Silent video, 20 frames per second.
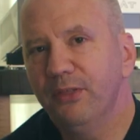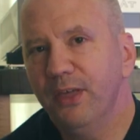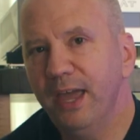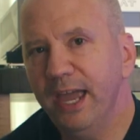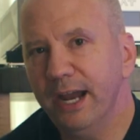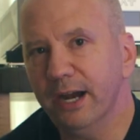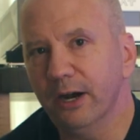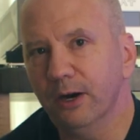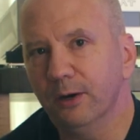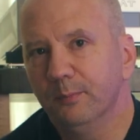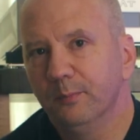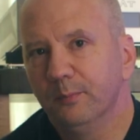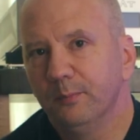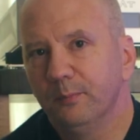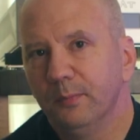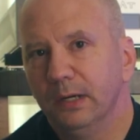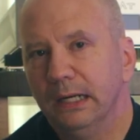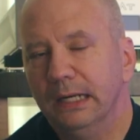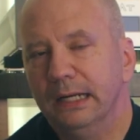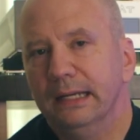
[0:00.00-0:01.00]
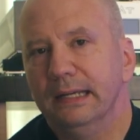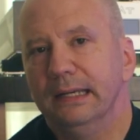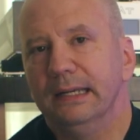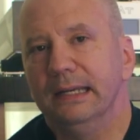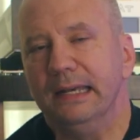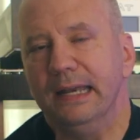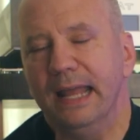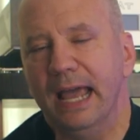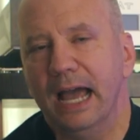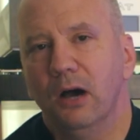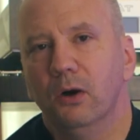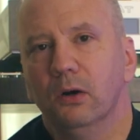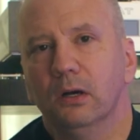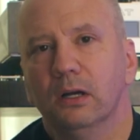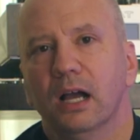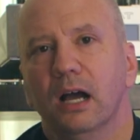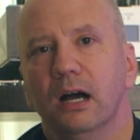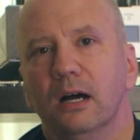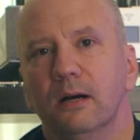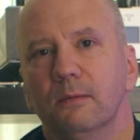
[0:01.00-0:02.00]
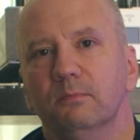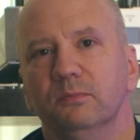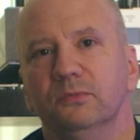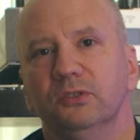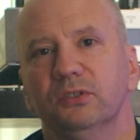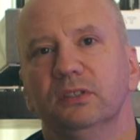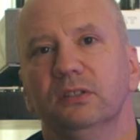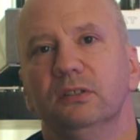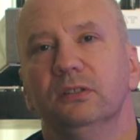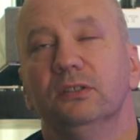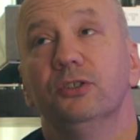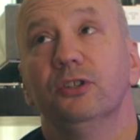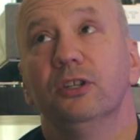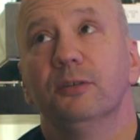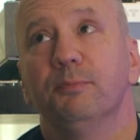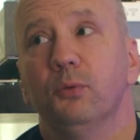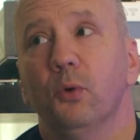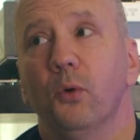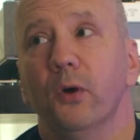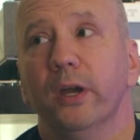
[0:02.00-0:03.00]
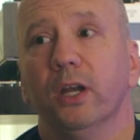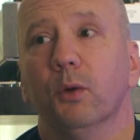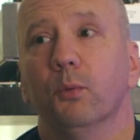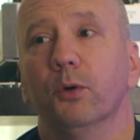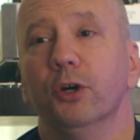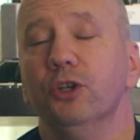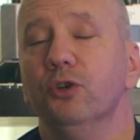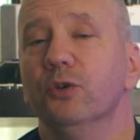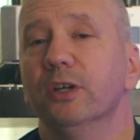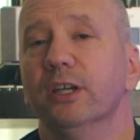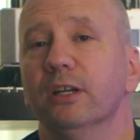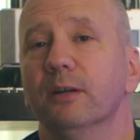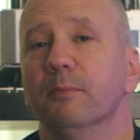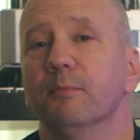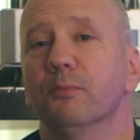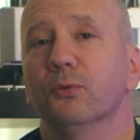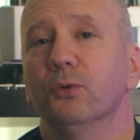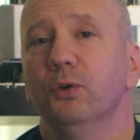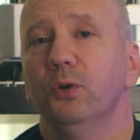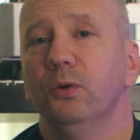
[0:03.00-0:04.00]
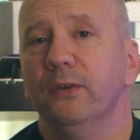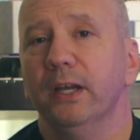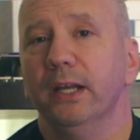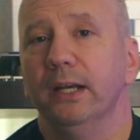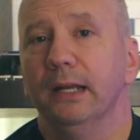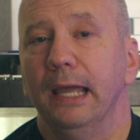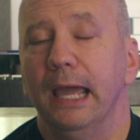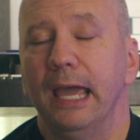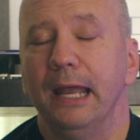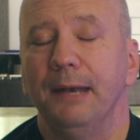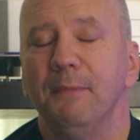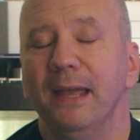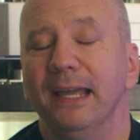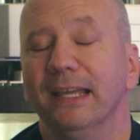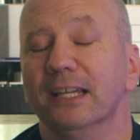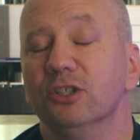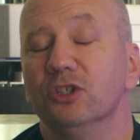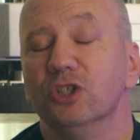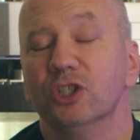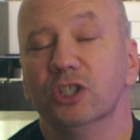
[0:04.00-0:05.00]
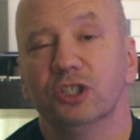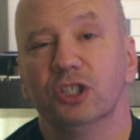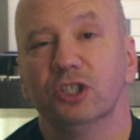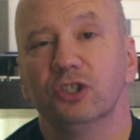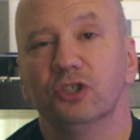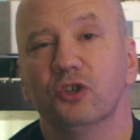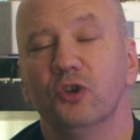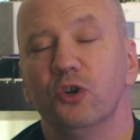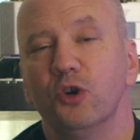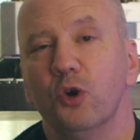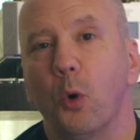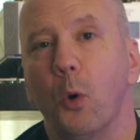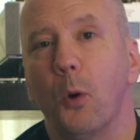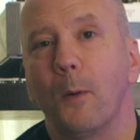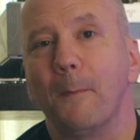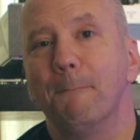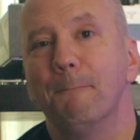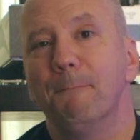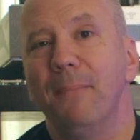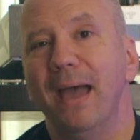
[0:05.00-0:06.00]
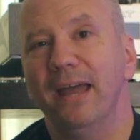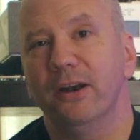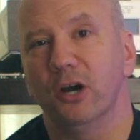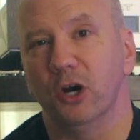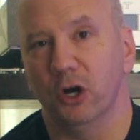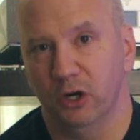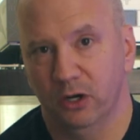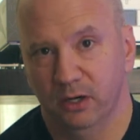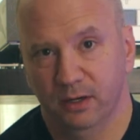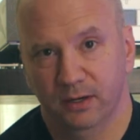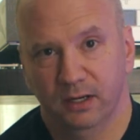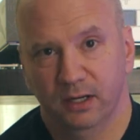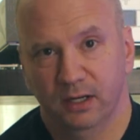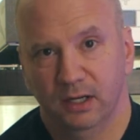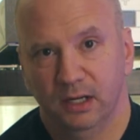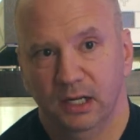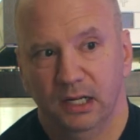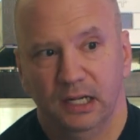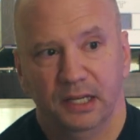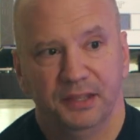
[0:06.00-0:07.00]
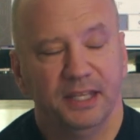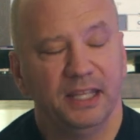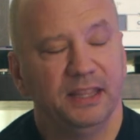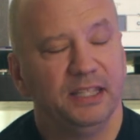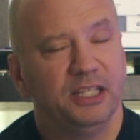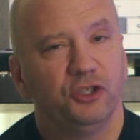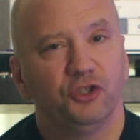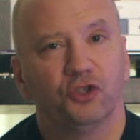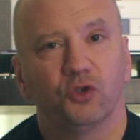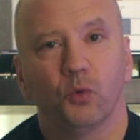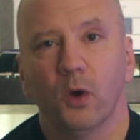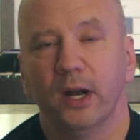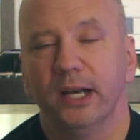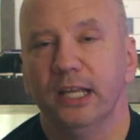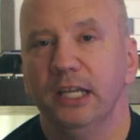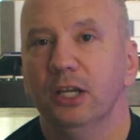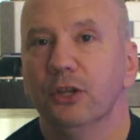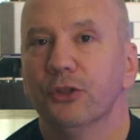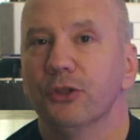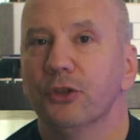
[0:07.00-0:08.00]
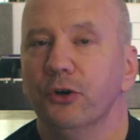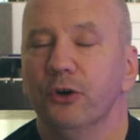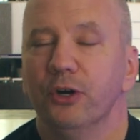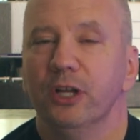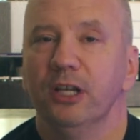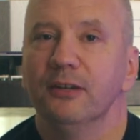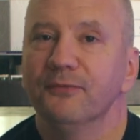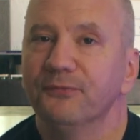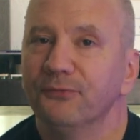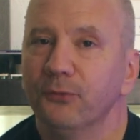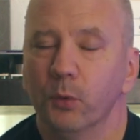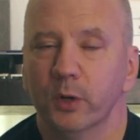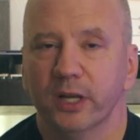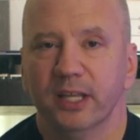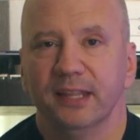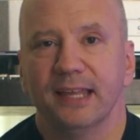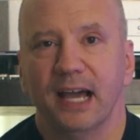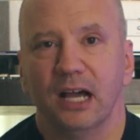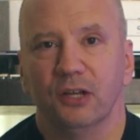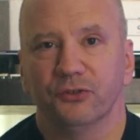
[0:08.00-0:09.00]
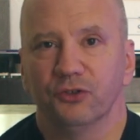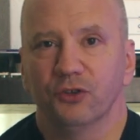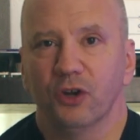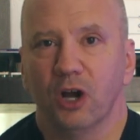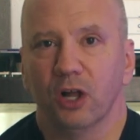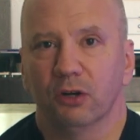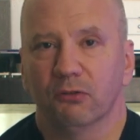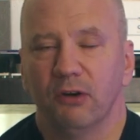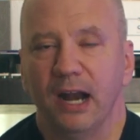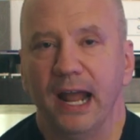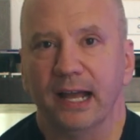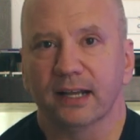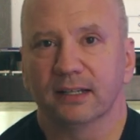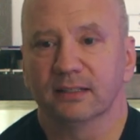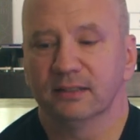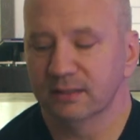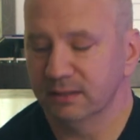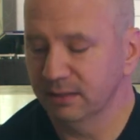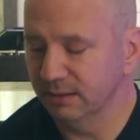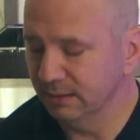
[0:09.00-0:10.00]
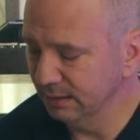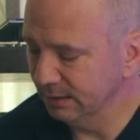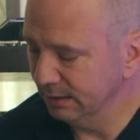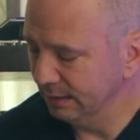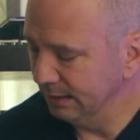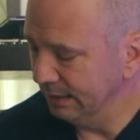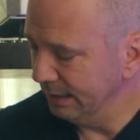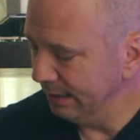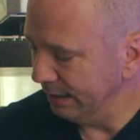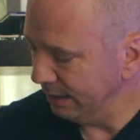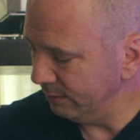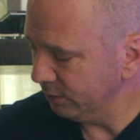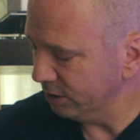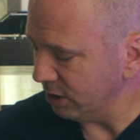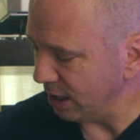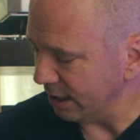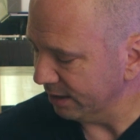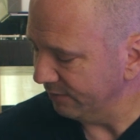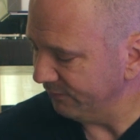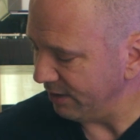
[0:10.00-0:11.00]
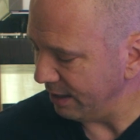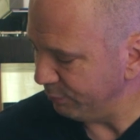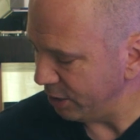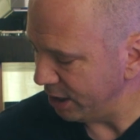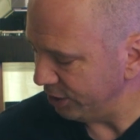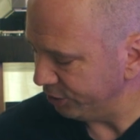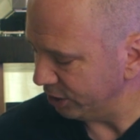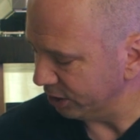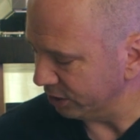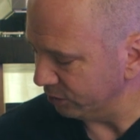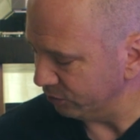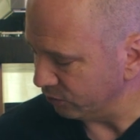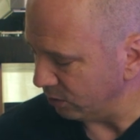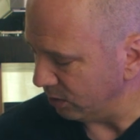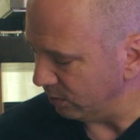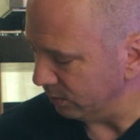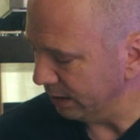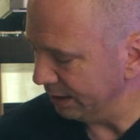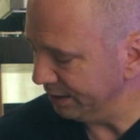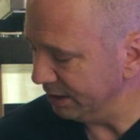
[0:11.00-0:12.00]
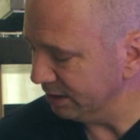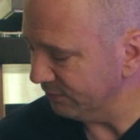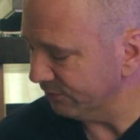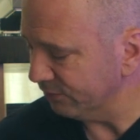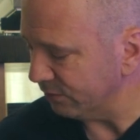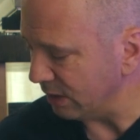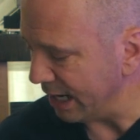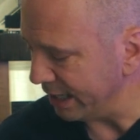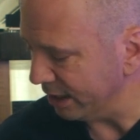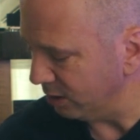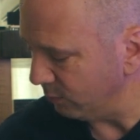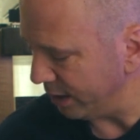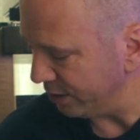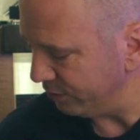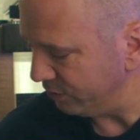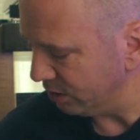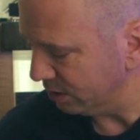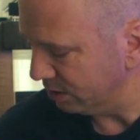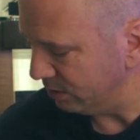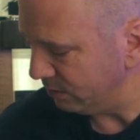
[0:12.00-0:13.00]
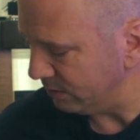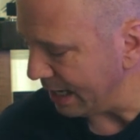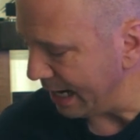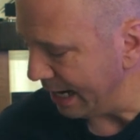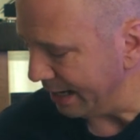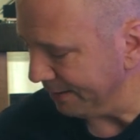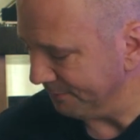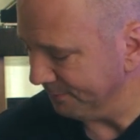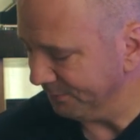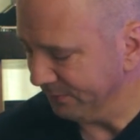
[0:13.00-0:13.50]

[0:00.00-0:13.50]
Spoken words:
there, now comes to the point where you can improve it and make it just as good or better than these $20,000, $30,000, $40,000 racks. And we're talking vibration control. And there's a variety of ways you can do that.